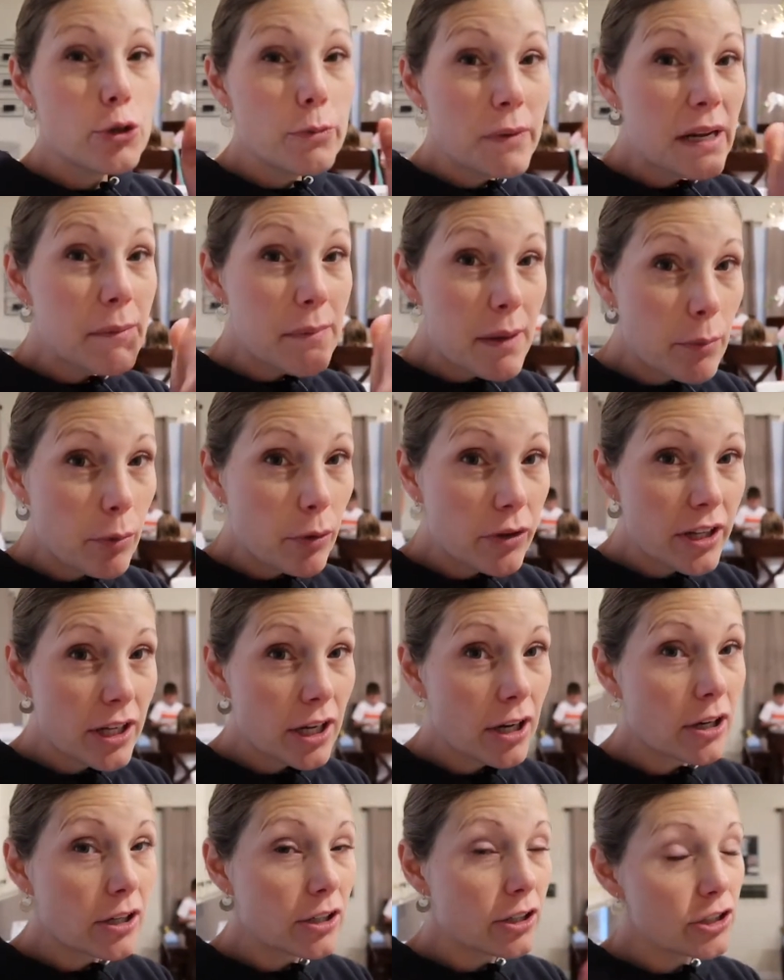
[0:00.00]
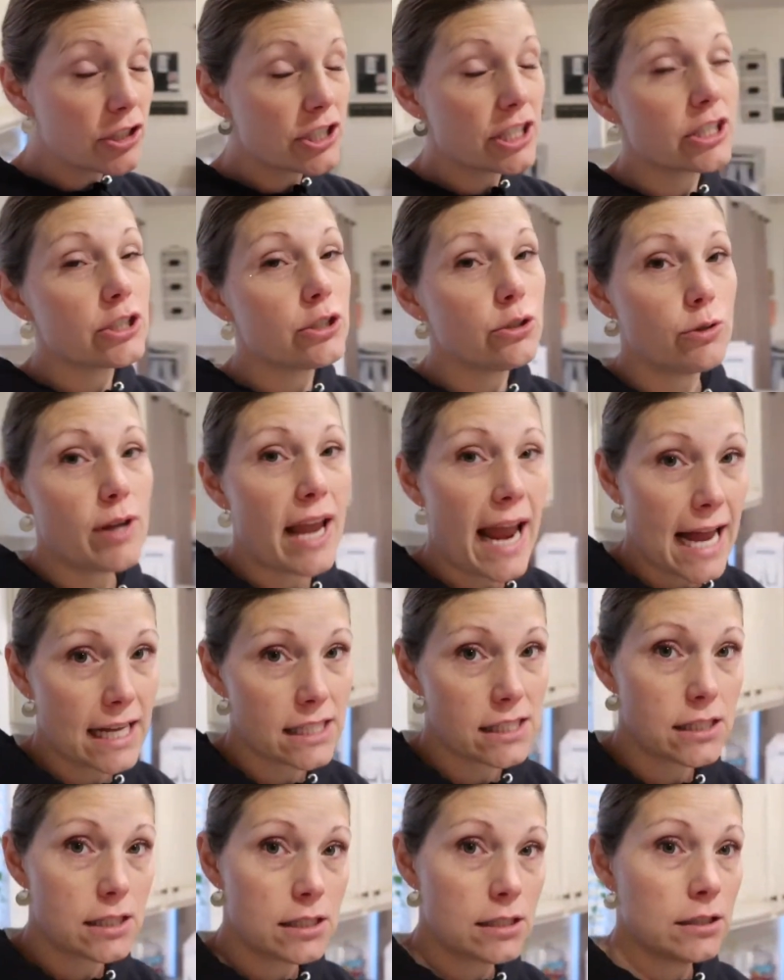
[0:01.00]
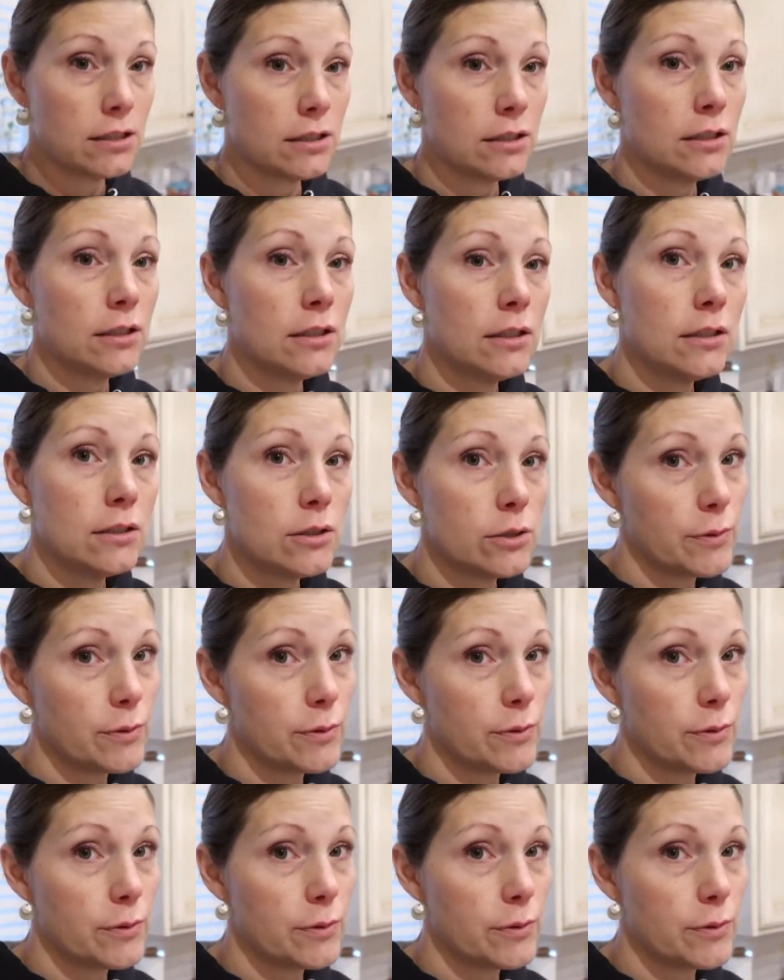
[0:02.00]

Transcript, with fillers: too many people that are allergic to cats. cats.